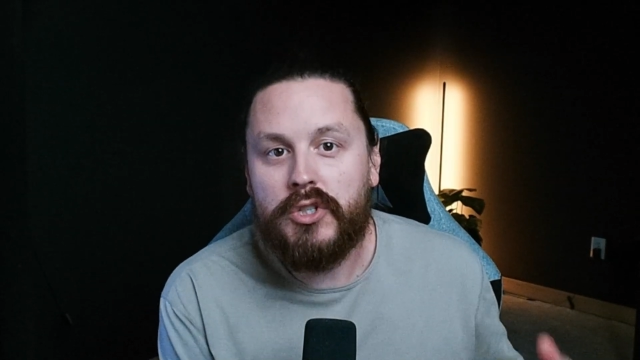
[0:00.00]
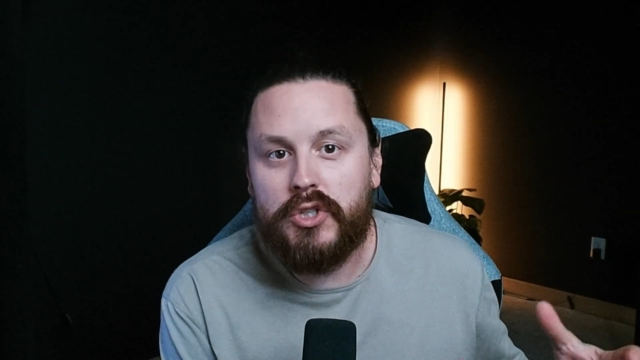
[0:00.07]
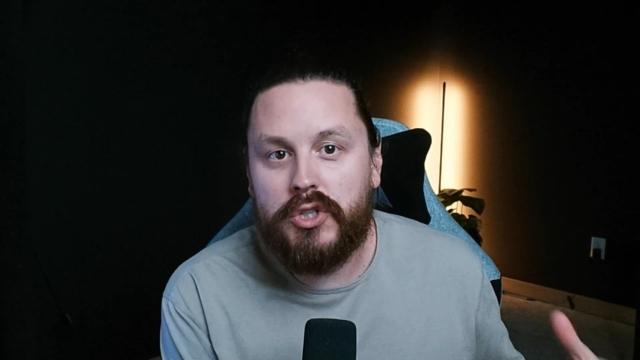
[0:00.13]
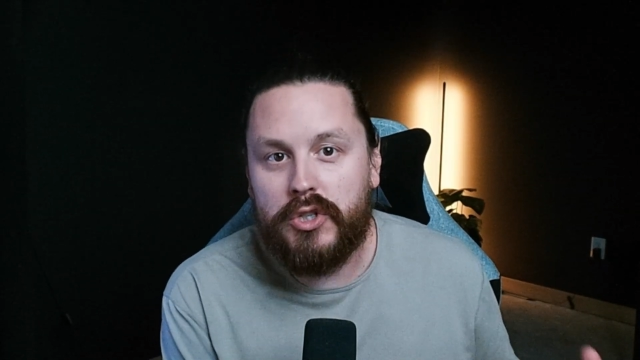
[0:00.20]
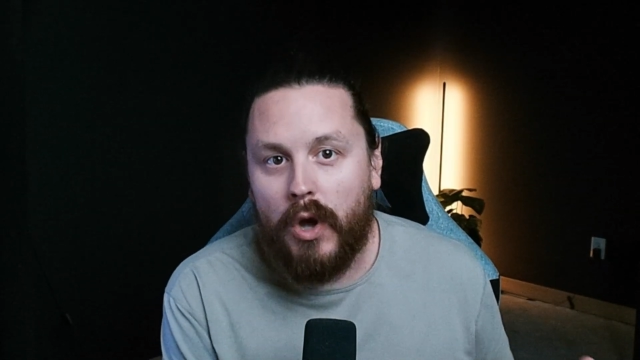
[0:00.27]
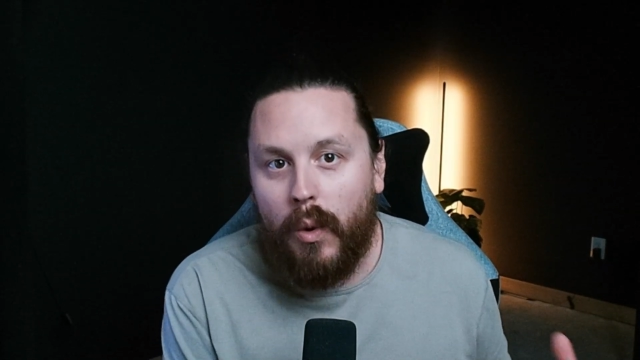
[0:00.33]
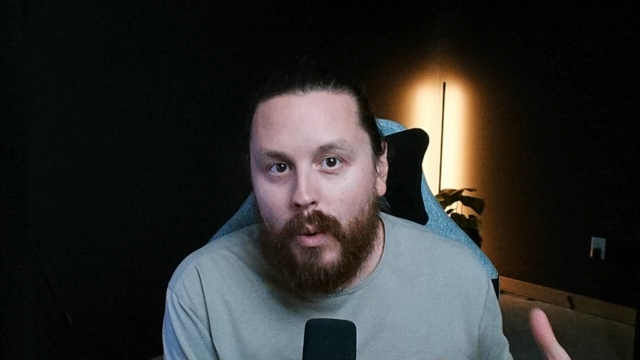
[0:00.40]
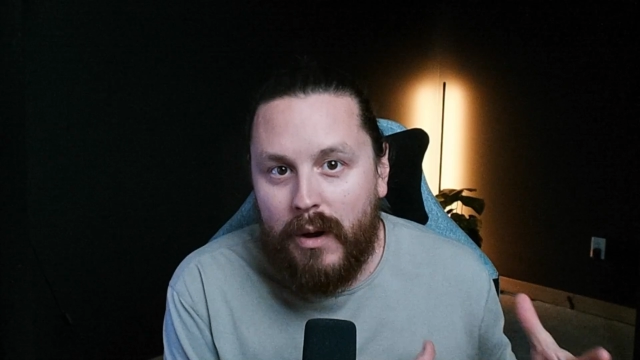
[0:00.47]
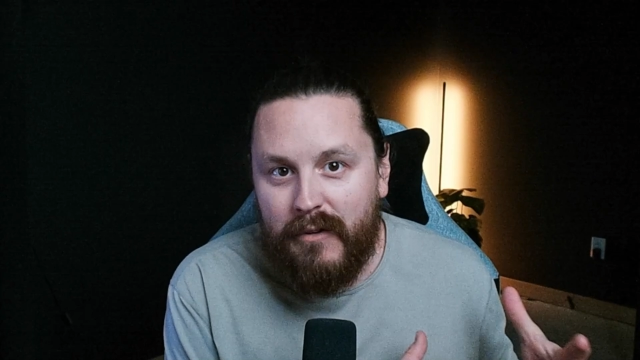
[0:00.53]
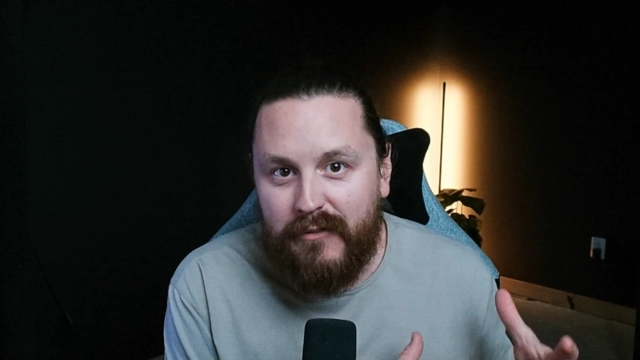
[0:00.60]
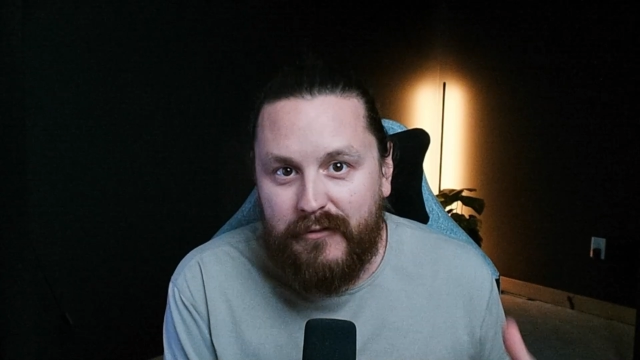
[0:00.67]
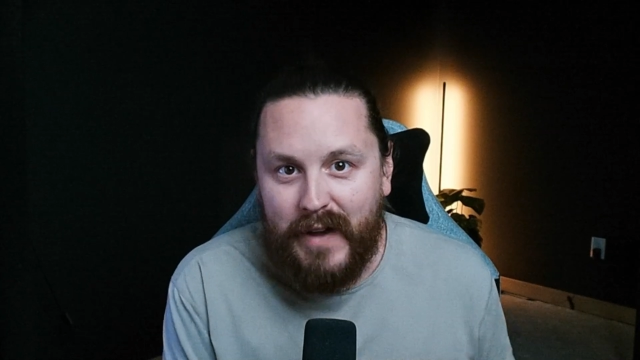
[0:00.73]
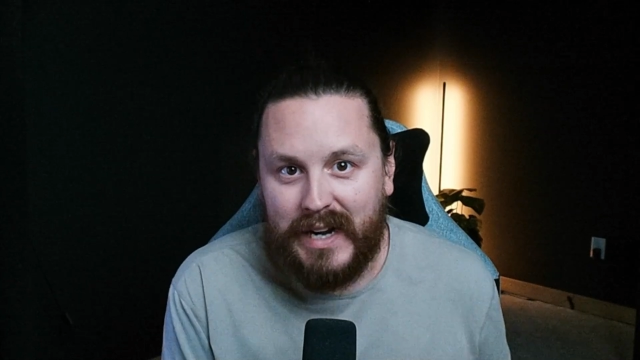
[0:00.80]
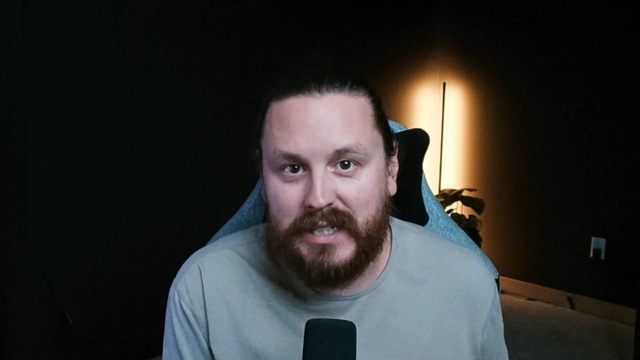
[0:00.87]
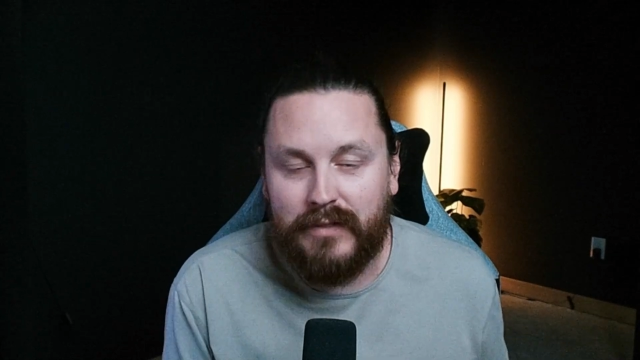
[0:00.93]
so
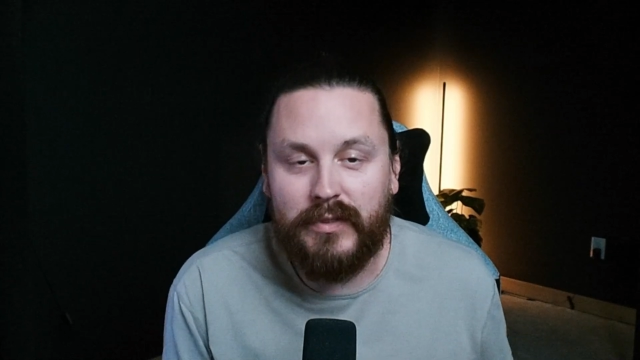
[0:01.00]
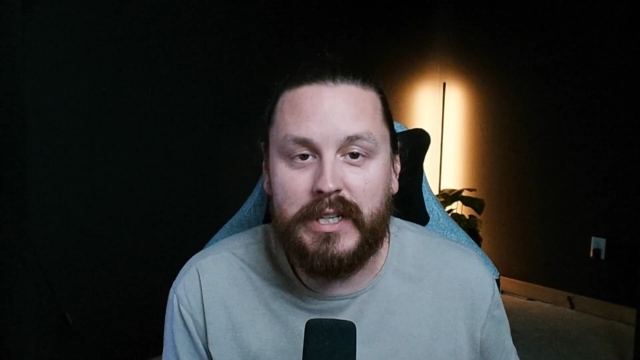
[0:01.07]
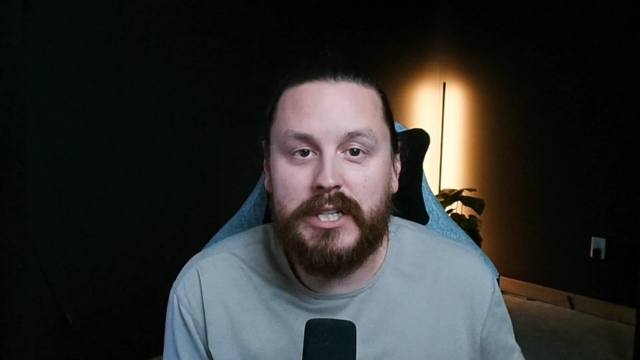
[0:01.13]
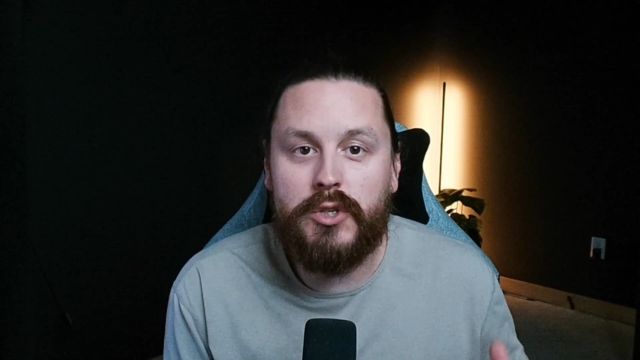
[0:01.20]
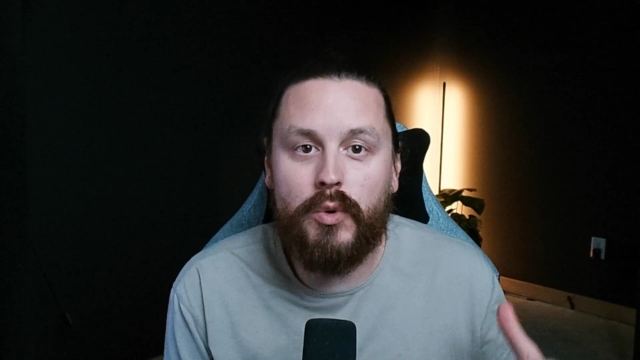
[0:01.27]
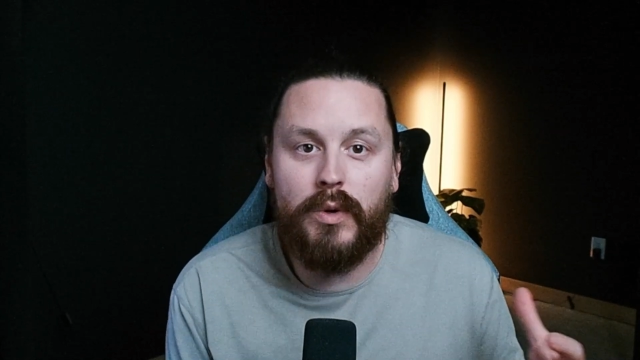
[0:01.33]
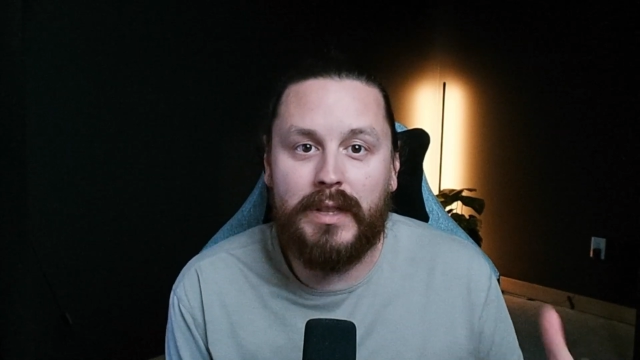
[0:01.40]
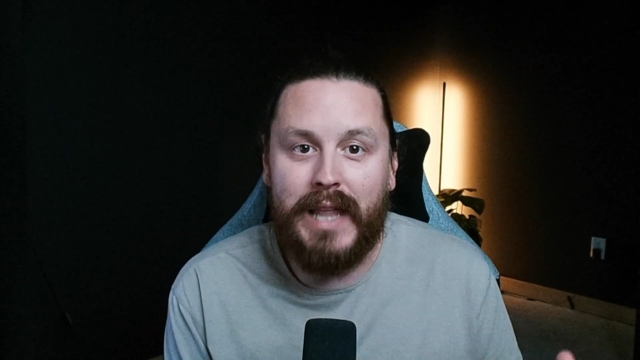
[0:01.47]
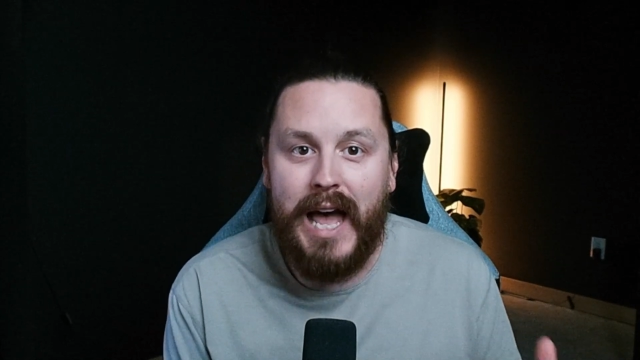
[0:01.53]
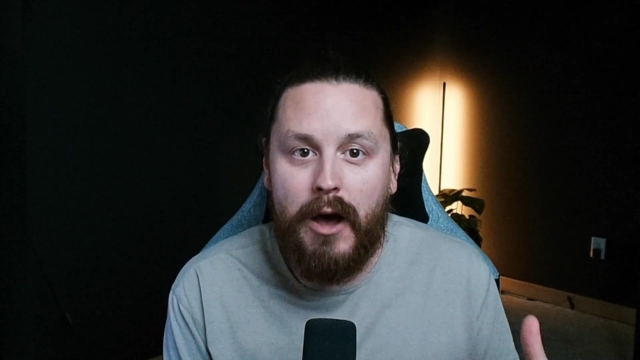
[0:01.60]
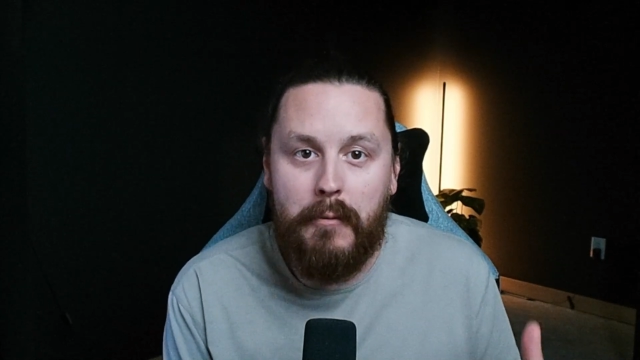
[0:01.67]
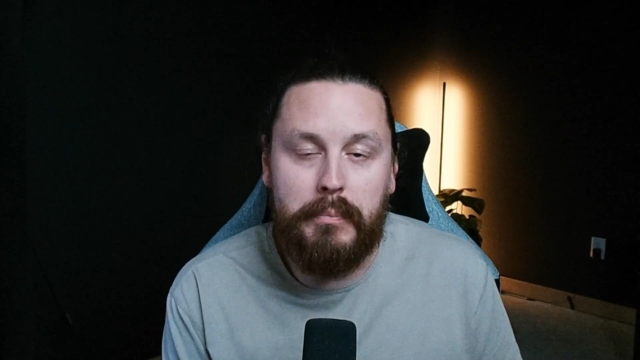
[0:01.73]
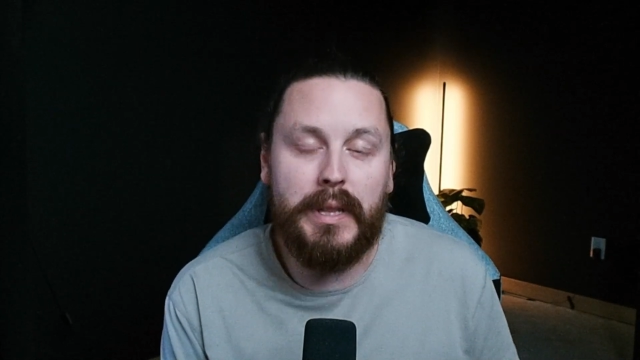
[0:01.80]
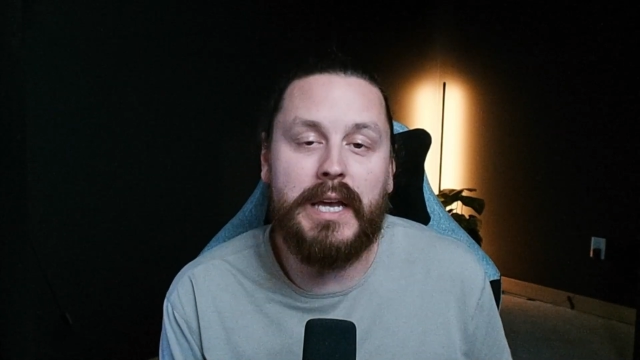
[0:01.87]
effectively to allow